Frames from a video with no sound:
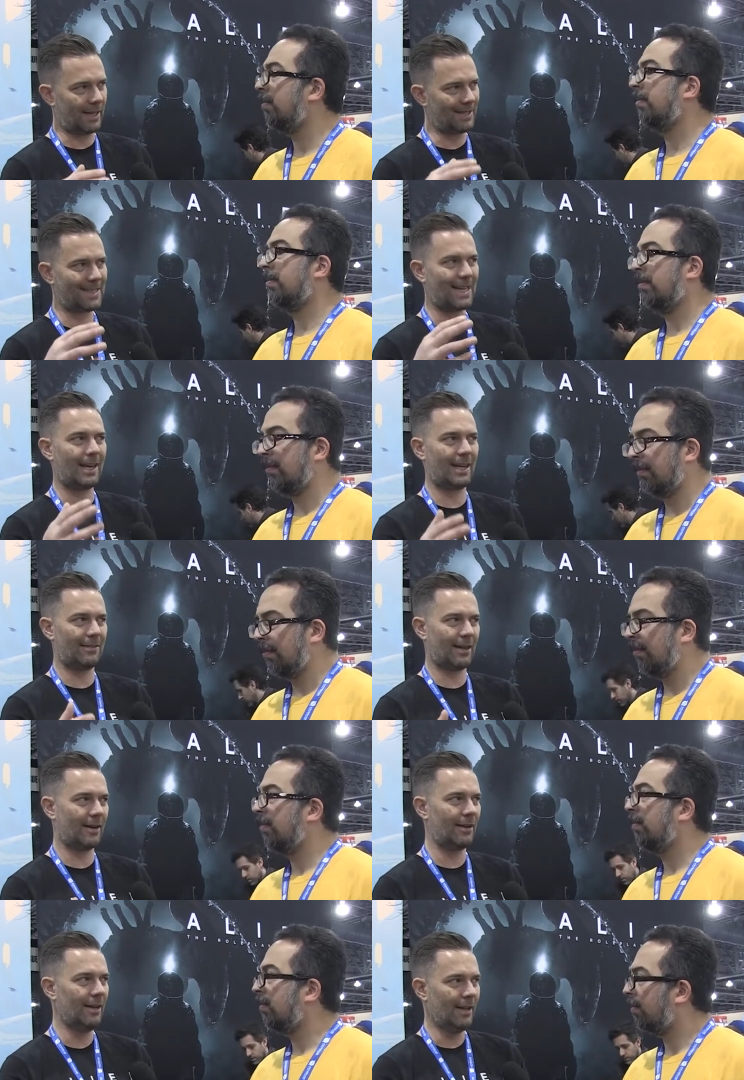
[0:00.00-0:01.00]
Speaker 1: and settling
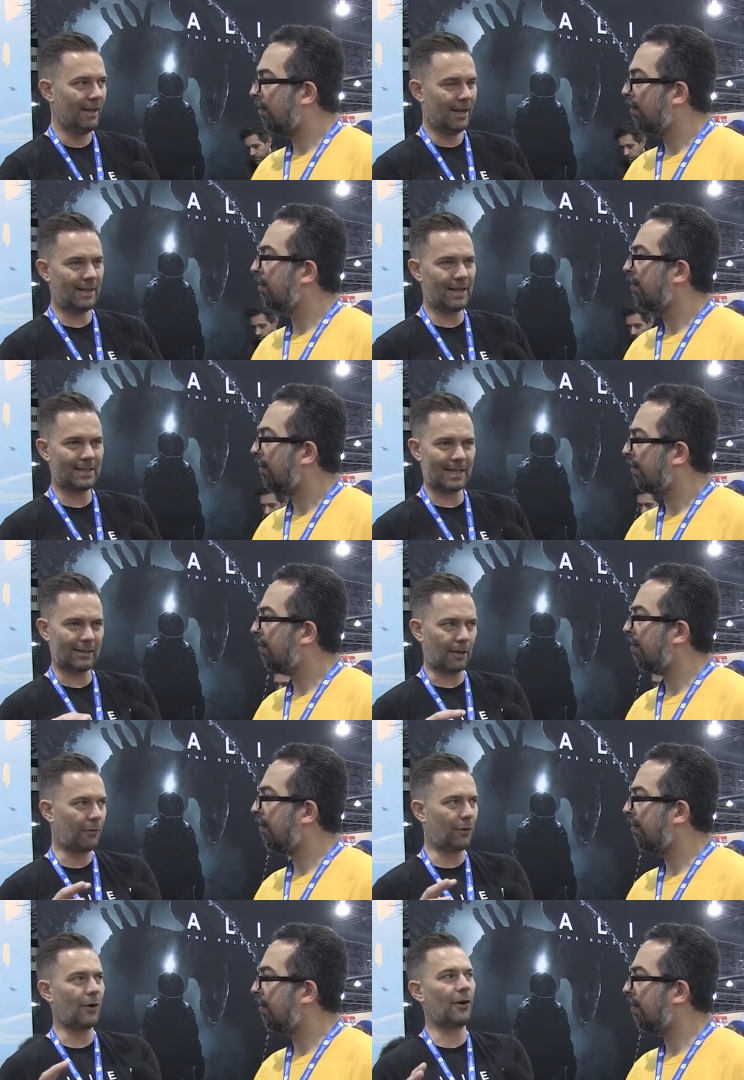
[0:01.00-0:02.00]
there. And that's like the
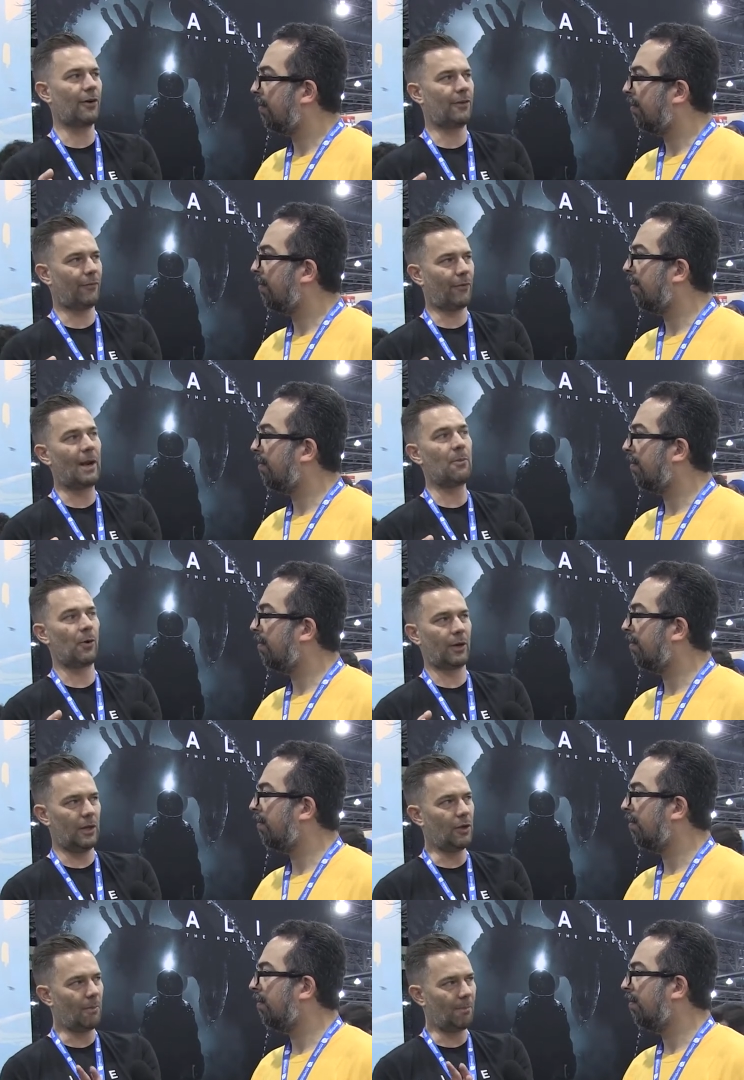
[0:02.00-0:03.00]
third framework
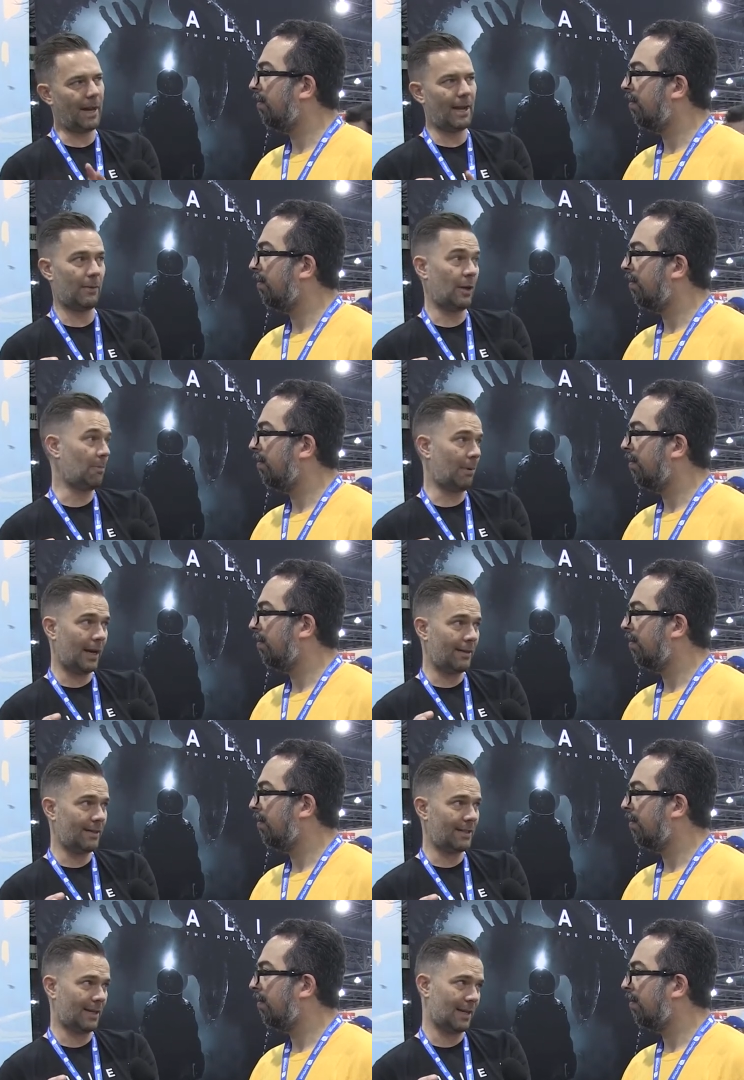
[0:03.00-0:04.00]
you can play when you play
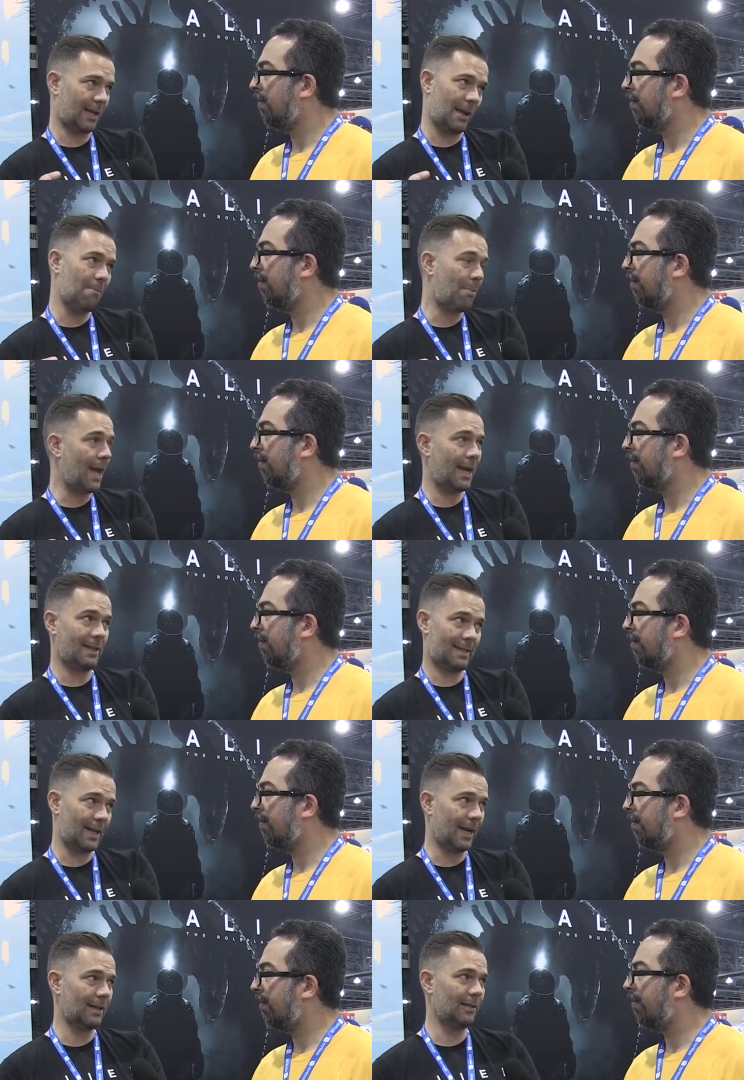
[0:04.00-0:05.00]
this uh, campaign
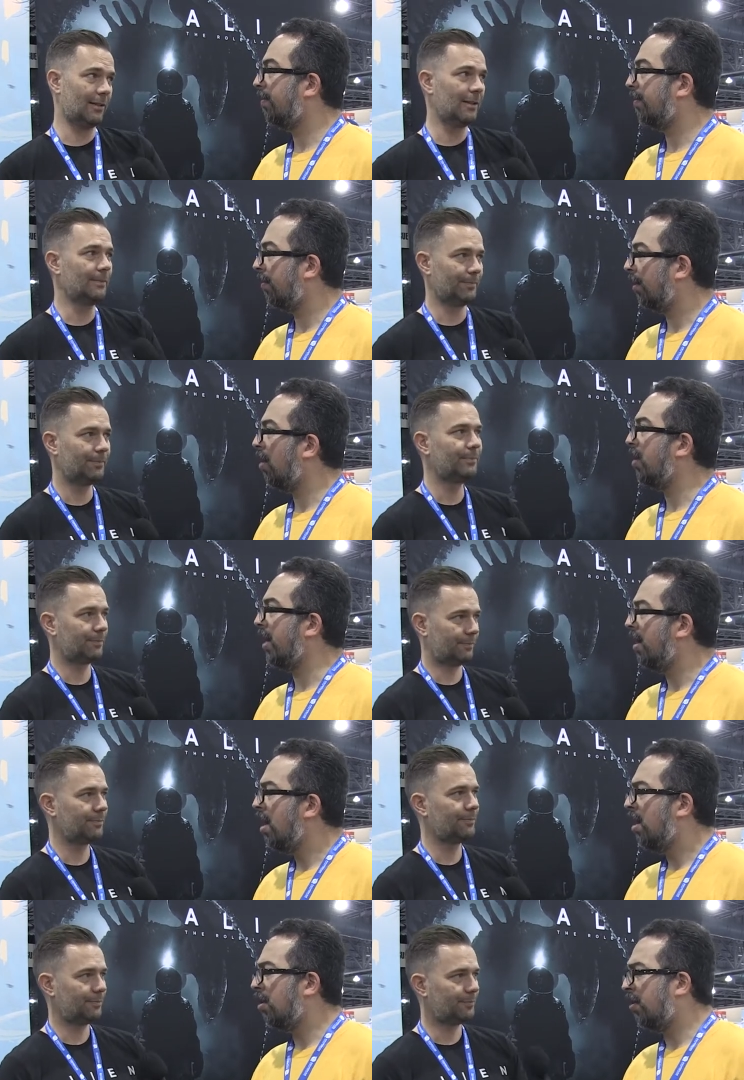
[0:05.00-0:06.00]
style.
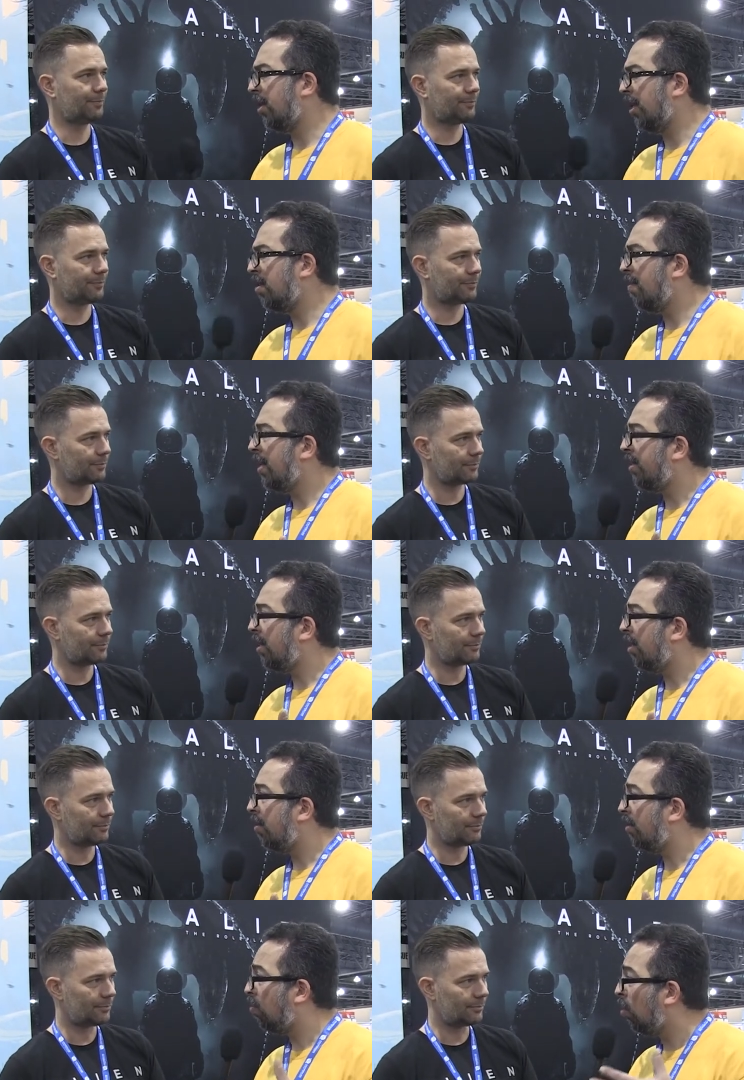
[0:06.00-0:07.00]
Speaker 2: So tell us about
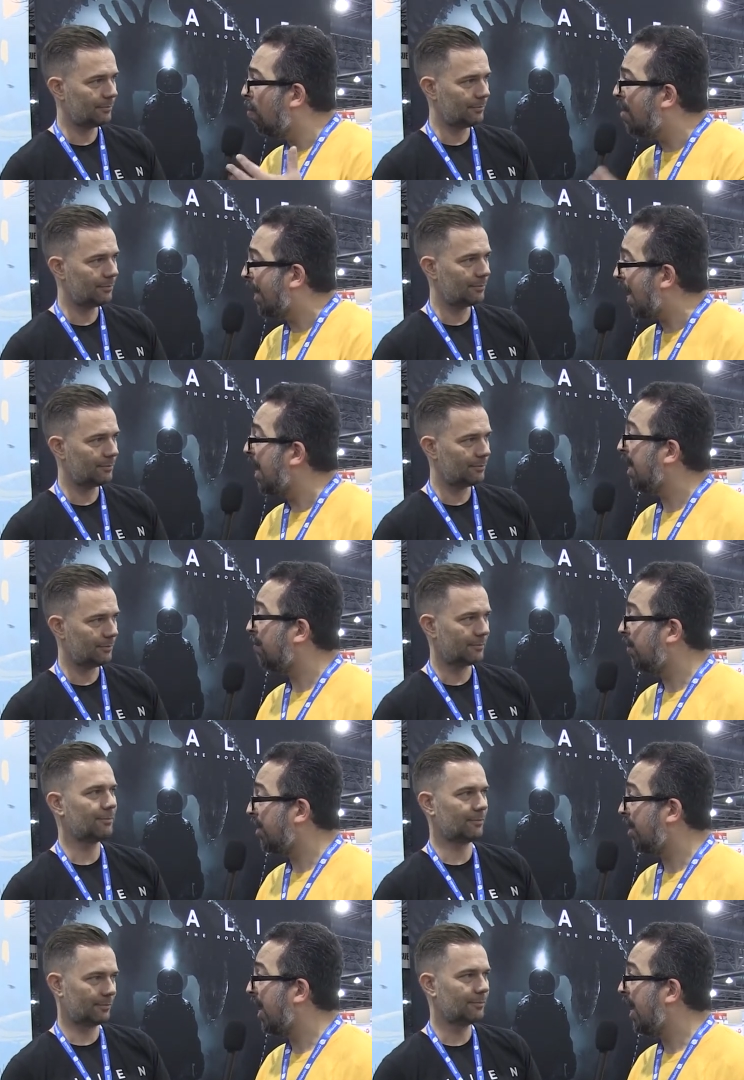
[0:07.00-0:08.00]
the, the rule mechanics for
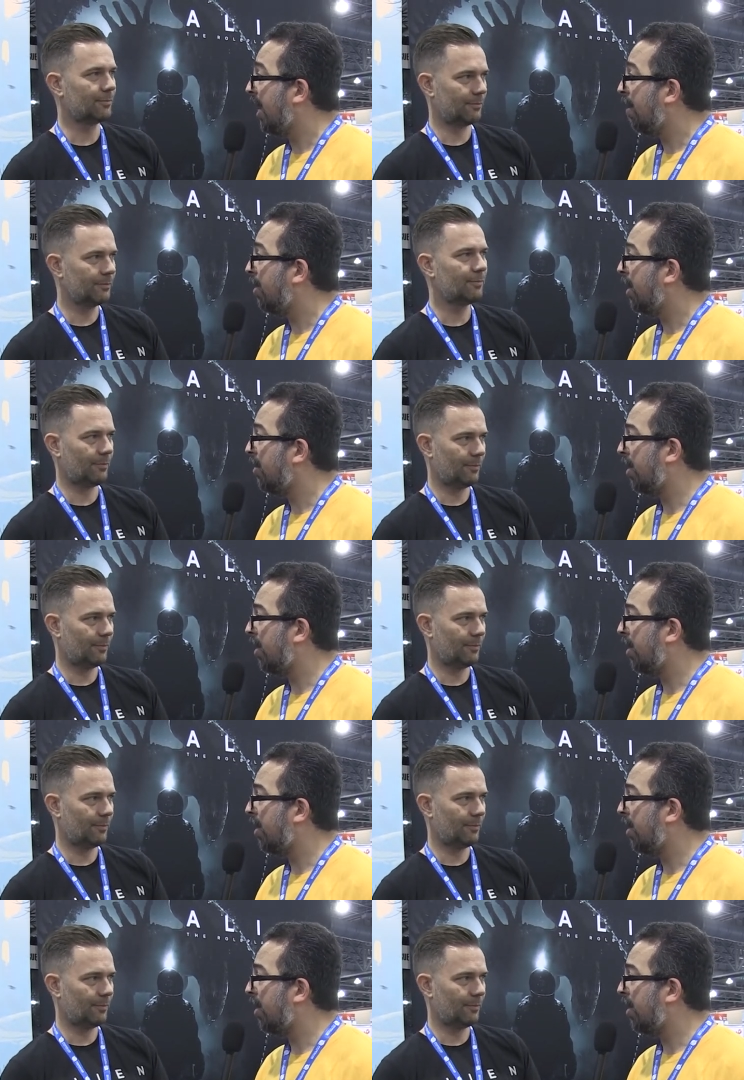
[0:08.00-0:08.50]
this game. It,